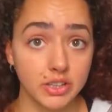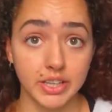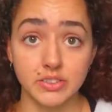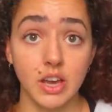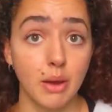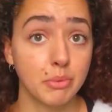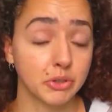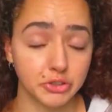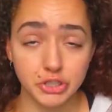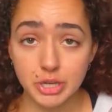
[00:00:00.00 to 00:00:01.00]
like a
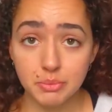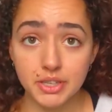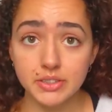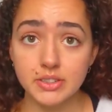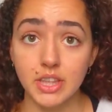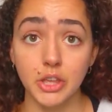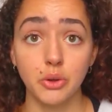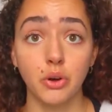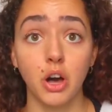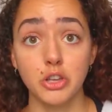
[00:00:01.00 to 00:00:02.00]
topical treatment that
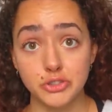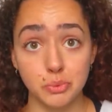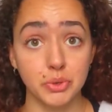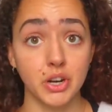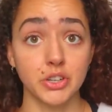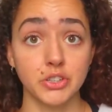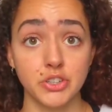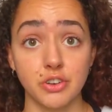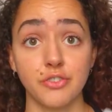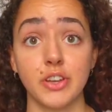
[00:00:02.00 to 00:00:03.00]
you'll also put
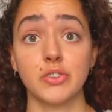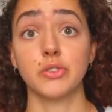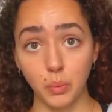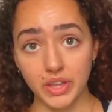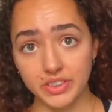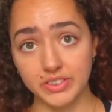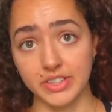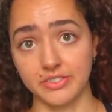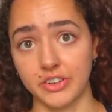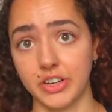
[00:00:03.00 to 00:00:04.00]
onto your face with
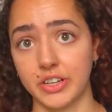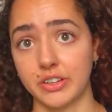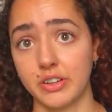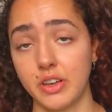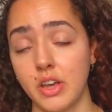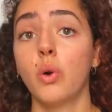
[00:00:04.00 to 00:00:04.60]
differin,